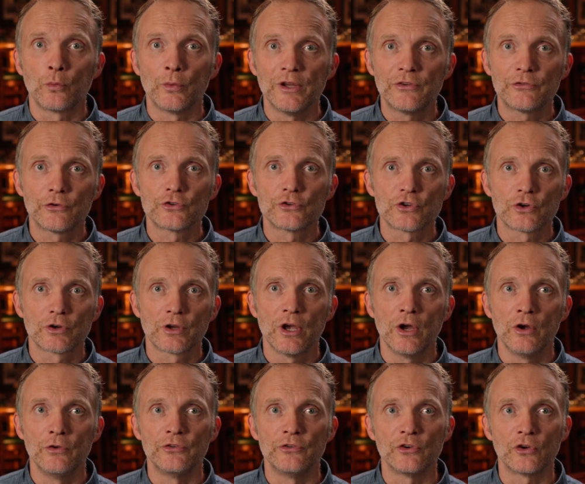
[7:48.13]
research your
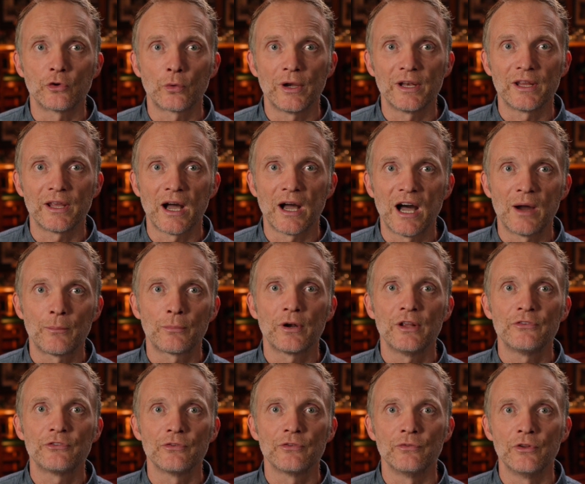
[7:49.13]
codes and create a
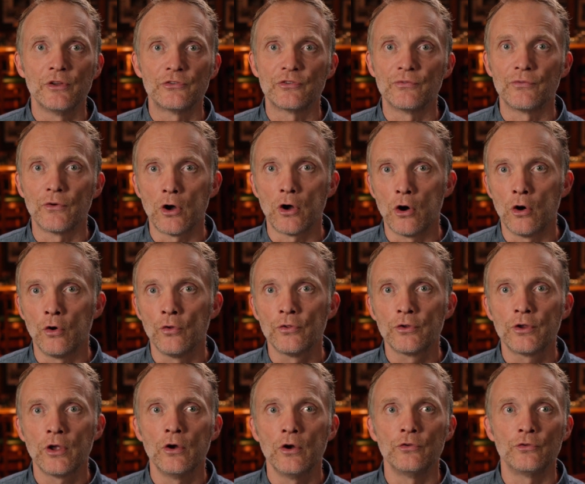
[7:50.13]
comprehensive list of all the
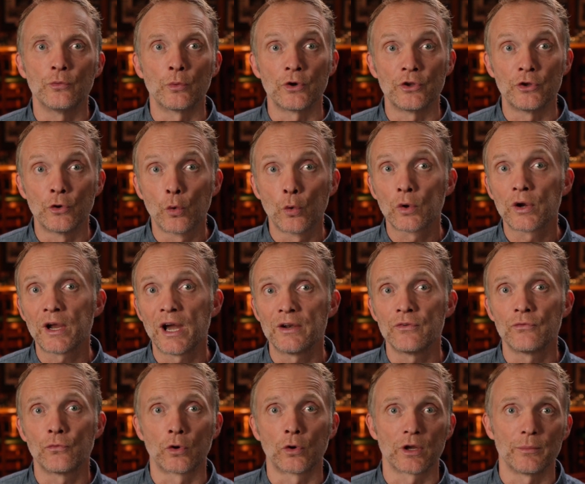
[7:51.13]
codes where your kind
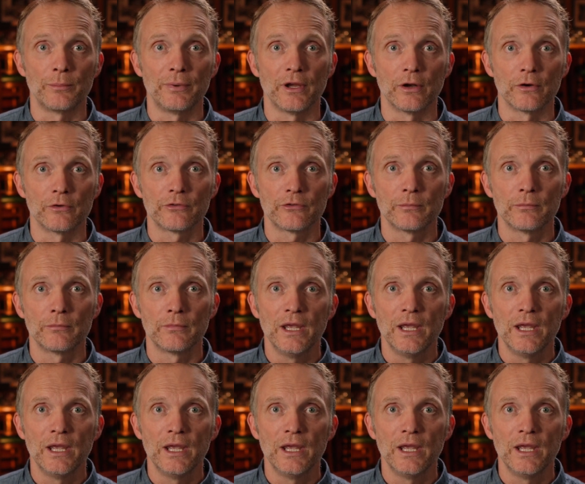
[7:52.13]
of work appears.